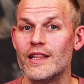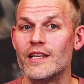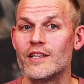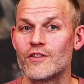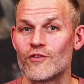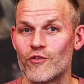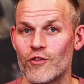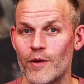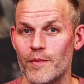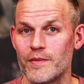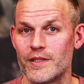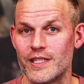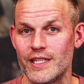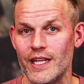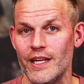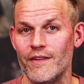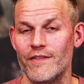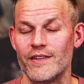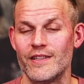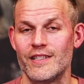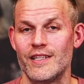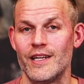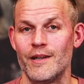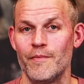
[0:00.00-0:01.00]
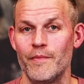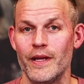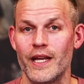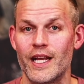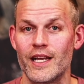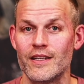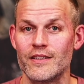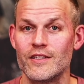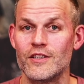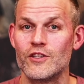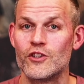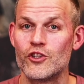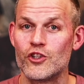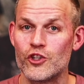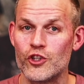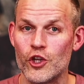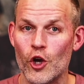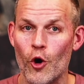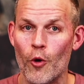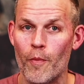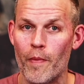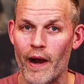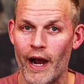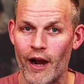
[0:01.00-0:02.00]
this from Stevenson because it's
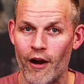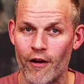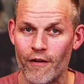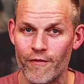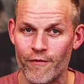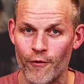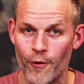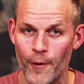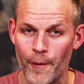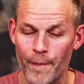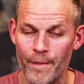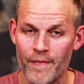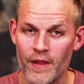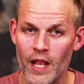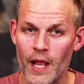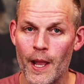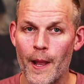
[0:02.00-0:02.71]
so powerful,